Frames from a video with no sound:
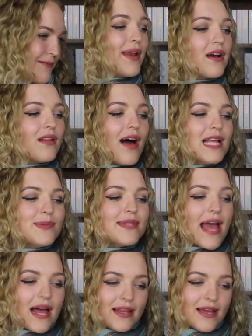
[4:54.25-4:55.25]
When he collides
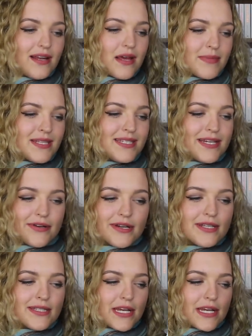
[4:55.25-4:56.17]
with Elliot, a mysterious,